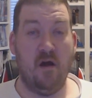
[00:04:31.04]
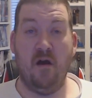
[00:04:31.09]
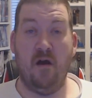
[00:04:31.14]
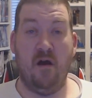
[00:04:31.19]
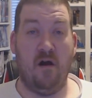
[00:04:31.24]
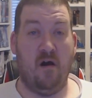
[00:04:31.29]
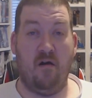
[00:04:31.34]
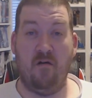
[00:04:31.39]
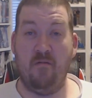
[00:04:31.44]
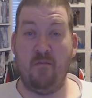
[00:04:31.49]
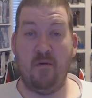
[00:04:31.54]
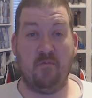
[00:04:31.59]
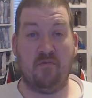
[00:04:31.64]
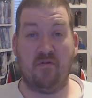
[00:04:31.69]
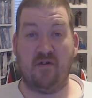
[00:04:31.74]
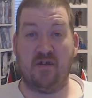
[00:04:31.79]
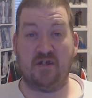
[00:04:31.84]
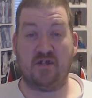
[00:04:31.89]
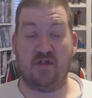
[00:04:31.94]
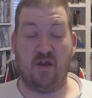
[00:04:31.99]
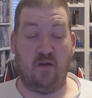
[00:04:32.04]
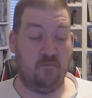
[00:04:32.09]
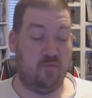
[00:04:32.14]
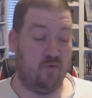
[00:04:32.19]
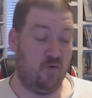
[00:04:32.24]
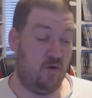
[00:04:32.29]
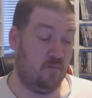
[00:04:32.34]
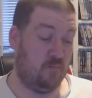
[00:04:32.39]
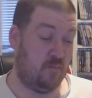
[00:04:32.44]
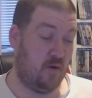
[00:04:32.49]
I'll remember it at some
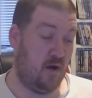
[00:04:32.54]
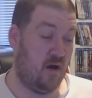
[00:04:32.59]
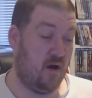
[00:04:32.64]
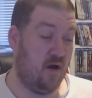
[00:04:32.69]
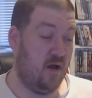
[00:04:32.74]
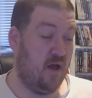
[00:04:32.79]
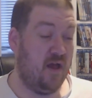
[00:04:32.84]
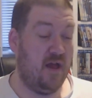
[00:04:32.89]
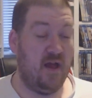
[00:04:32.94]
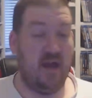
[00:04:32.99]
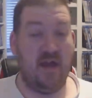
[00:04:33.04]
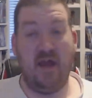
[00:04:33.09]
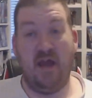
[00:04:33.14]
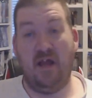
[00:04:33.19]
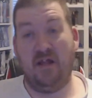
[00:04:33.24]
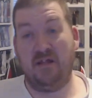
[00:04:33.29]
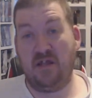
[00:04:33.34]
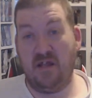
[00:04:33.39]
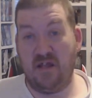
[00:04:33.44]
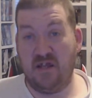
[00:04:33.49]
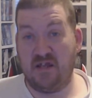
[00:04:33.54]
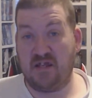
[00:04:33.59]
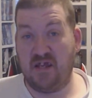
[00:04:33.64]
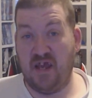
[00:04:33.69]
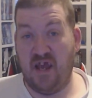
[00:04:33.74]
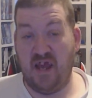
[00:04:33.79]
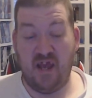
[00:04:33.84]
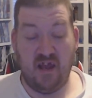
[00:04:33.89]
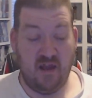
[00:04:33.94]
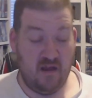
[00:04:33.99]
point, but until it's
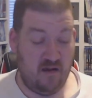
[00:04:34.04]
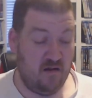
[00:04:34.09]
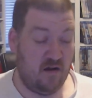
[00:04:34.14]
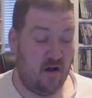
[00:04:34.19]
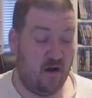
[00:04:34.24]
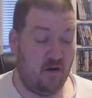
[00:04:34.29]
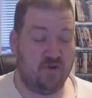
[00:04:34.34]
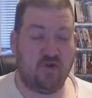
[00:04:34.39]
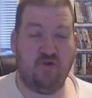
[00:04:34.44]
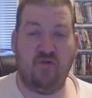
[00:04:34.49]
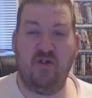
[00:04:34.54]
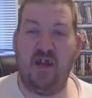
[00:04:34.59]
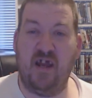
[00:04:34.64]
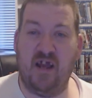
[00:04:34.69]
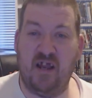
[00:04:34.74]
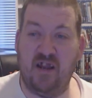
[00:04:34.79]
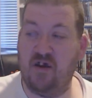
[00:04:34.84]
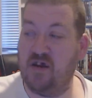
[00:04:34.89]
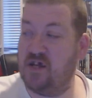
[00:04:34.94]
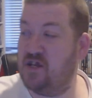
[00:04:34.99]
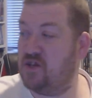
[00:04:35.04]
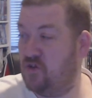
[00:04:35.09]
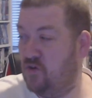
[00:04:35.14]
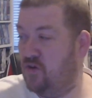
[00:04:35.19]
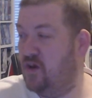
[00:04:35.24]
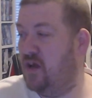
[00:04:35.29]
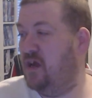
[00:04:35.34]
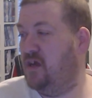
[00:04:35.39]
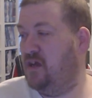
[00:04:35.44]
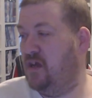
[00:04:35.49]
here, I'll treat it like it's not
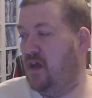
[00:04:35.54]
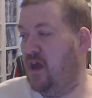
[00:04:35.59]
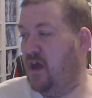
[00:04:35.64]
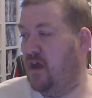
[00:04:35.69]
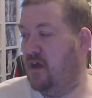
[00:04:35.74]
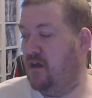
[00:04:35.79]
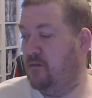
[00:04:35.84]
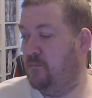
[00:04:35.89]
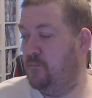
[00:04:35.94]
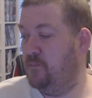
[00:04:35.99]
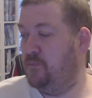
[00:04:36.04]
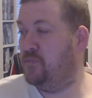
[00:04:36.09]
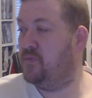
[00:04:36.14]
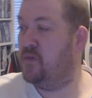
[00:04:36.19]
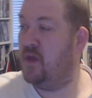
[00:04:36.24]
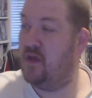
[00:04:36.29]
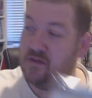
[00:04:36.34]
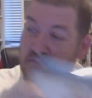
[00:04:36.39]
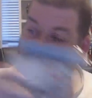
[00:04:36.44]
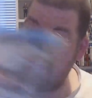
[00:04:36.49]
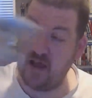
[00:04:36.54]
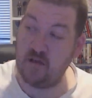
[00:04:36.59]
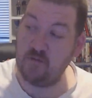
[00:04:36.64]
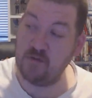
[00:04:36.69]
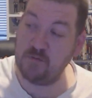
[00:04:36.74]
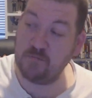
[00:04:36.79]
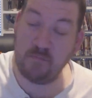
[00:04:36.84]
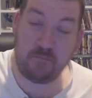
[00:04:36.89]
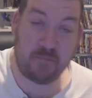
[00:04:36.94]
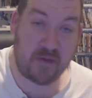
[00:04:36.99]
here yet. So that was
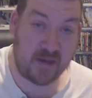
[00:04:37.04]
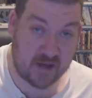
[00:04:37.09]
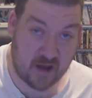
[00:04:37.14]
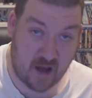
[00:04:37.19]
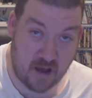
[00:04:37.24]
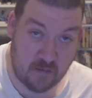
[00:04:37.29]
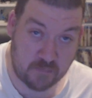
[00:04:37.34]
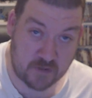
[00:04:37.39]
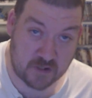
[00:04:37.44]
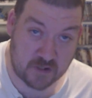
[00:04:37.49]
my pickups.